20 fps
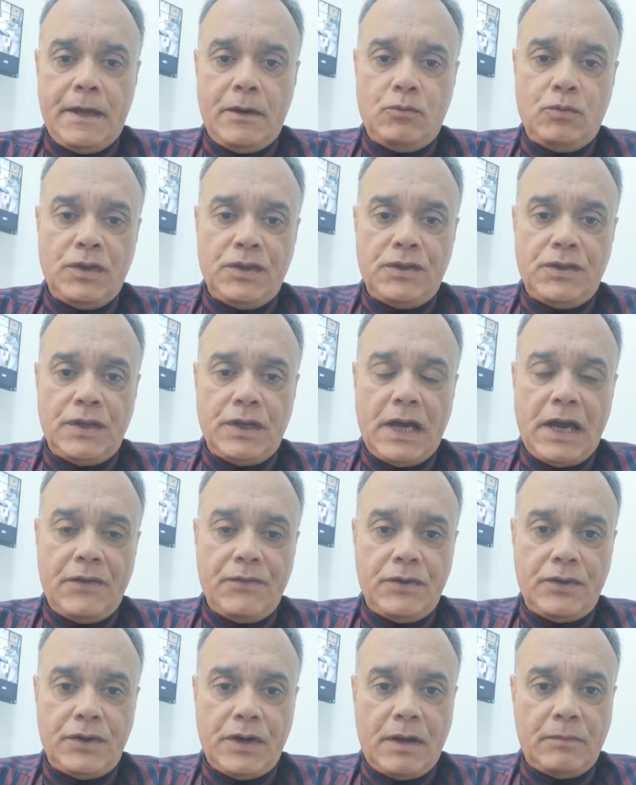with the
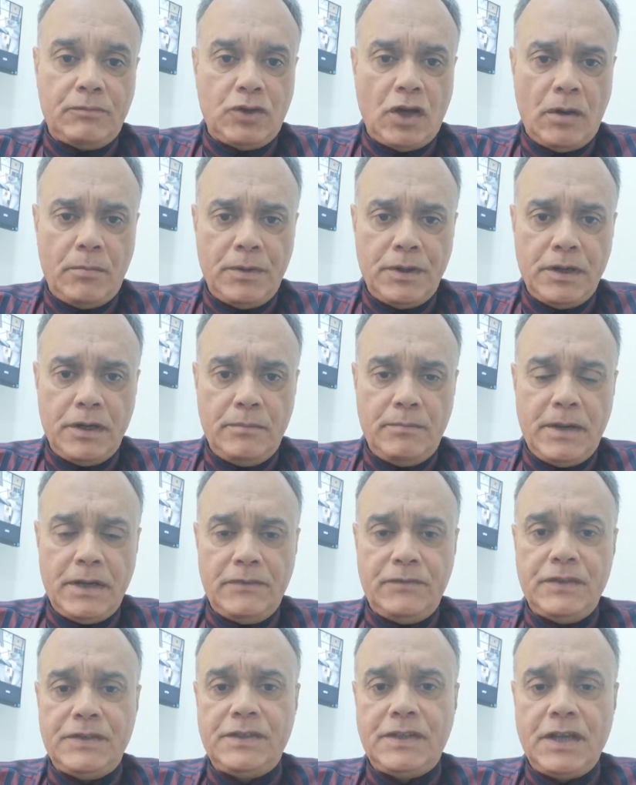other abdominal
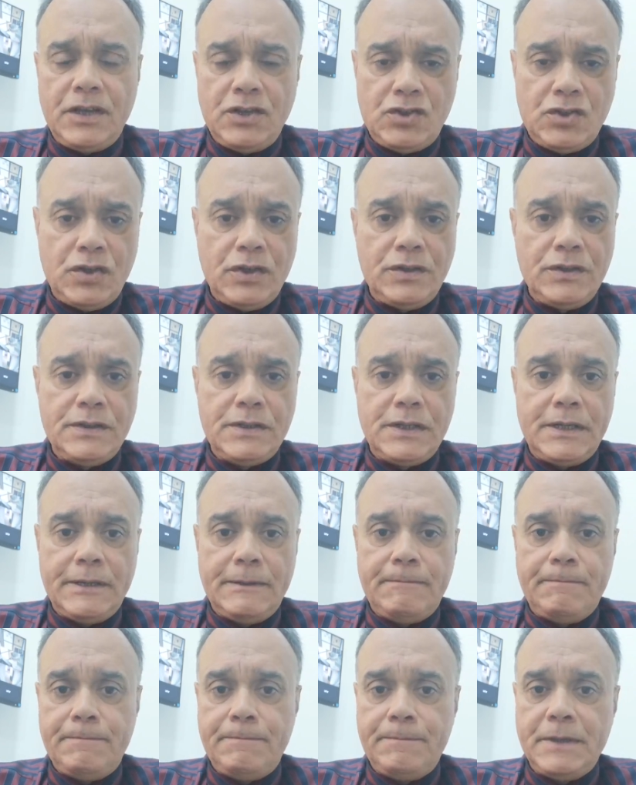manifestations,
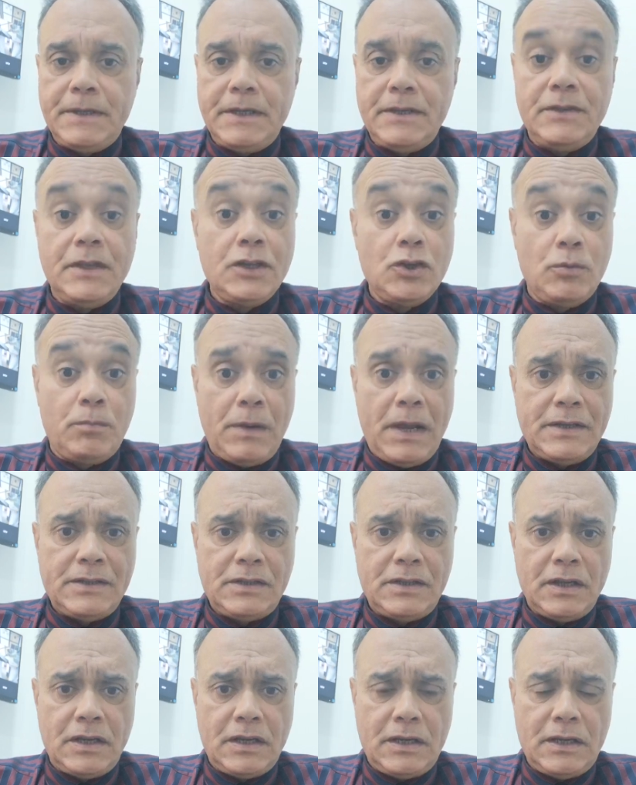the
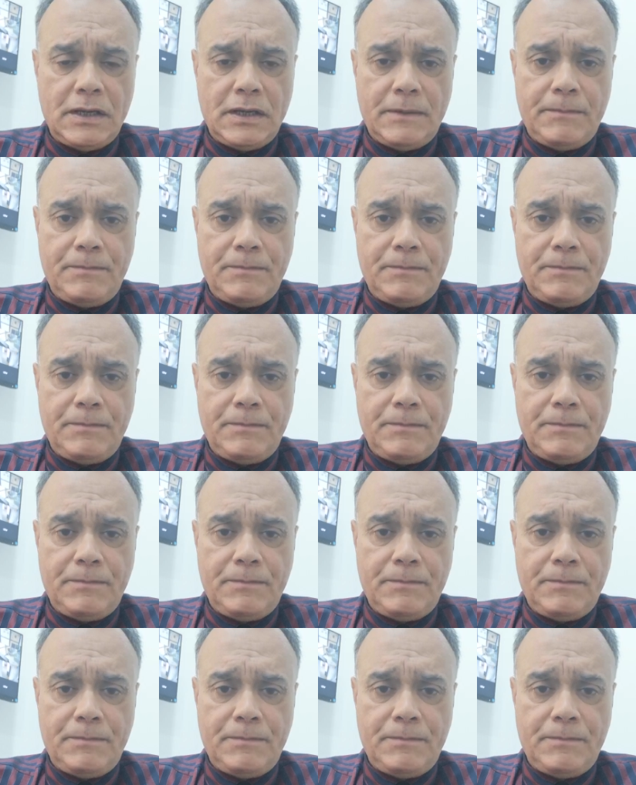neoplastic